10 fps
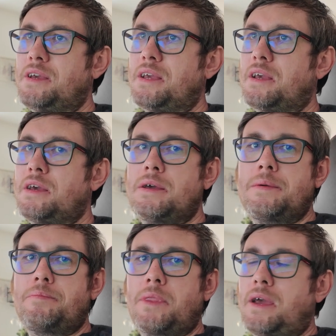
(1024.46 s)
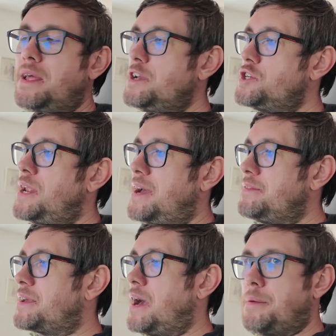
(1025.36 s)
League, an Asian
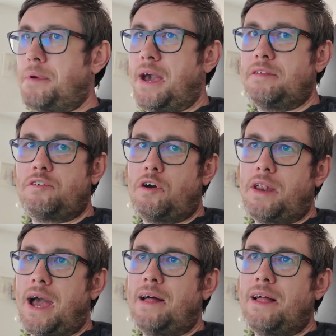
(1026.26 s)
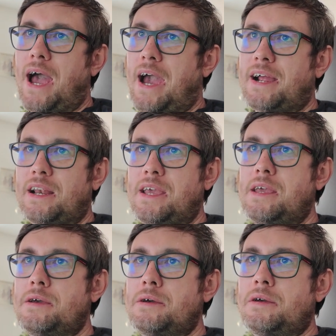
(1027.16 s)
handicap bet on Al Ahly
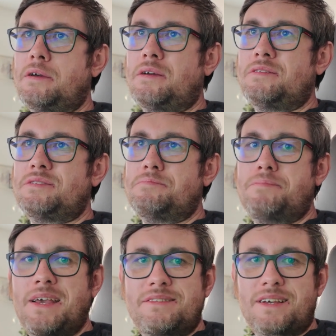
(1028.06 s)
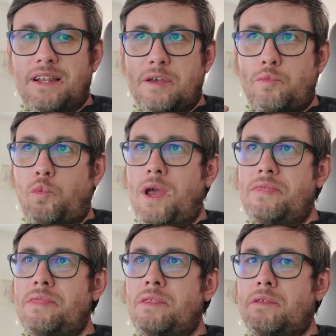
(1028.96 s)
to basically
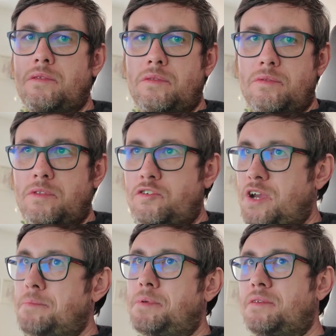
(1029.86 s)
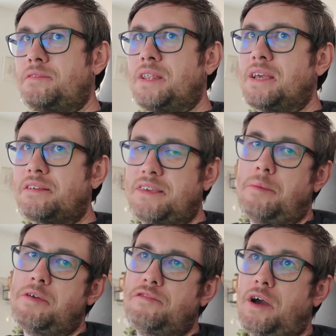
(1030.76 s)
win the Champions League
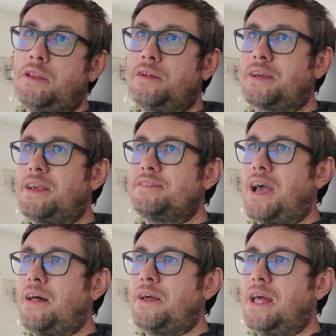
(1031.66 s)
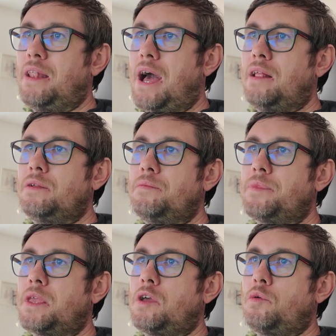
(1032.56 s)
semi-final against Al Hilal
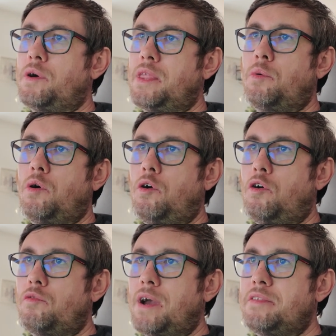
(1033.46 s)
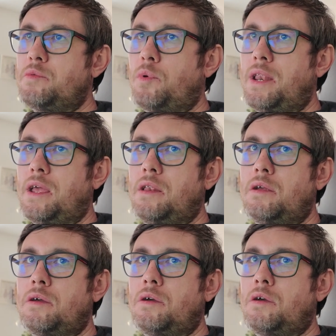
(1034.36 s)
when they were already winning
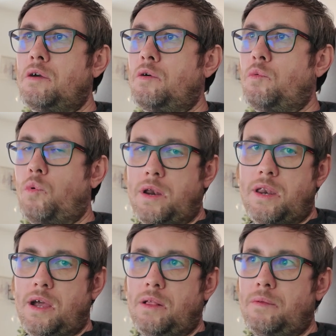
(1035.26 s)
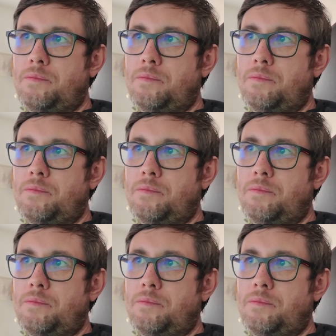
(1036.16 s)
1-0.